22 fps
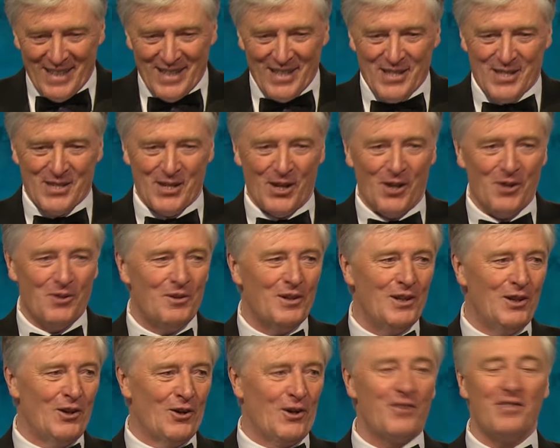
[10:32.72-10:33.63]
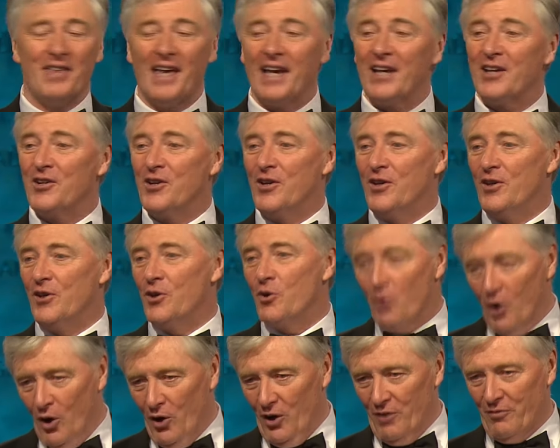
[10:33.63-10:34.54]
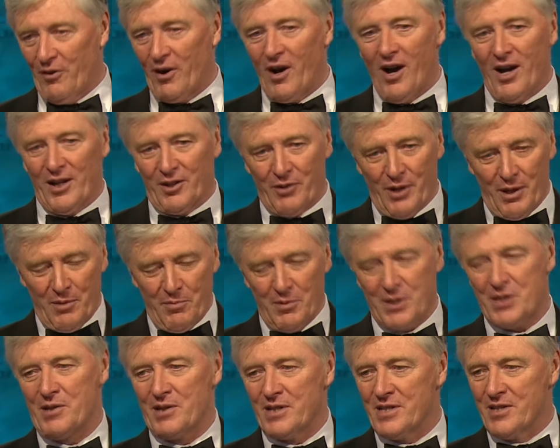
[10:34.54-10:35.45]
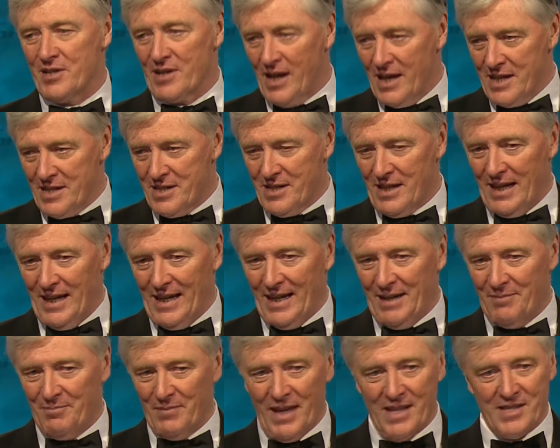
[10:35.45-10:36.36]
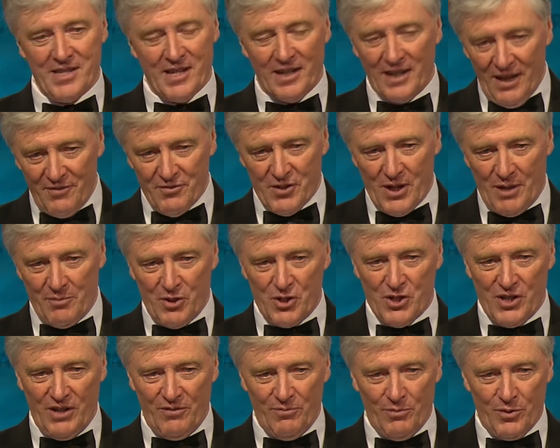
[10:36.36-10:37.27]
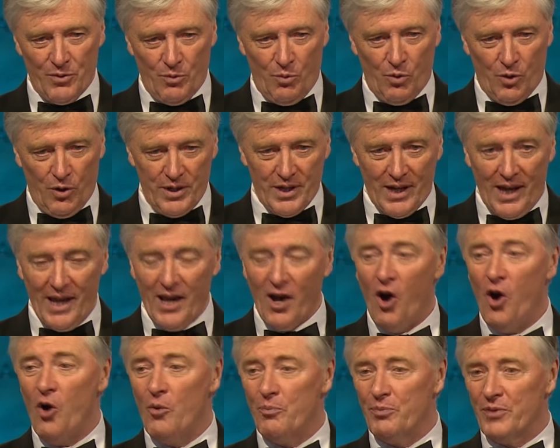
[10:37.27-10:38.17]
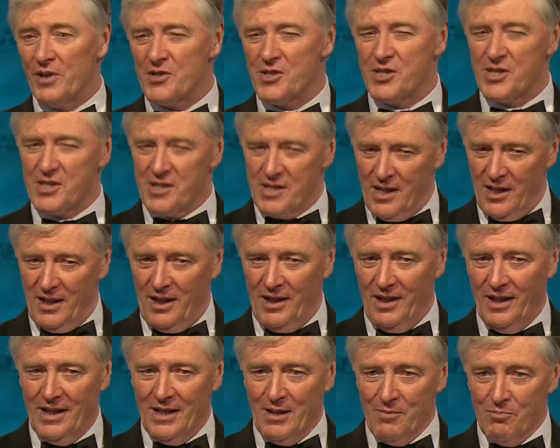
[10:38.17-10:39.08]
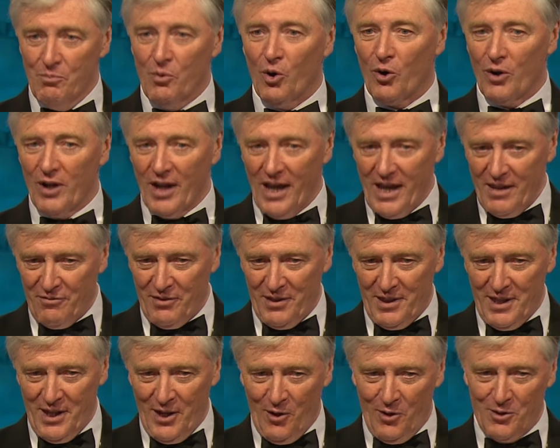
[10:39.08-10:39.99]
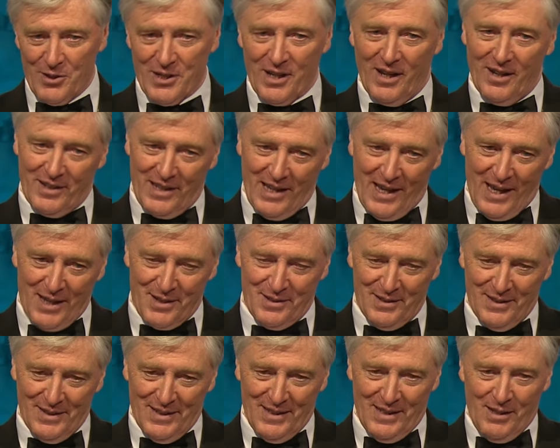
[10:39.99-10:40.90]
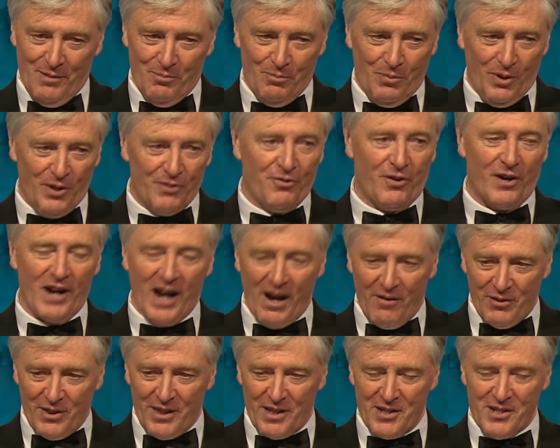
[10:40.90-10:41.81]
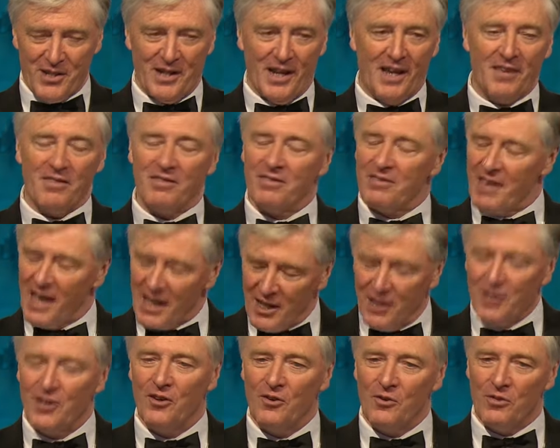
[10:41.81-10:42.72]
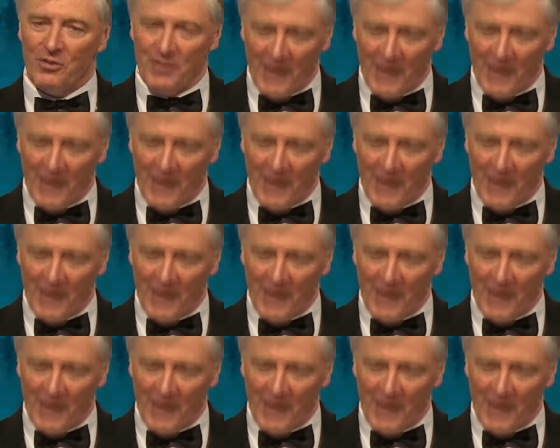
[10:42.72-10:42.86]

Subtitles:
And so look, thank you all for honoring me tonight. It's a Lifetime Achievement Award. I hope there's still more life in the old dog yet. But for everything tonight, thank you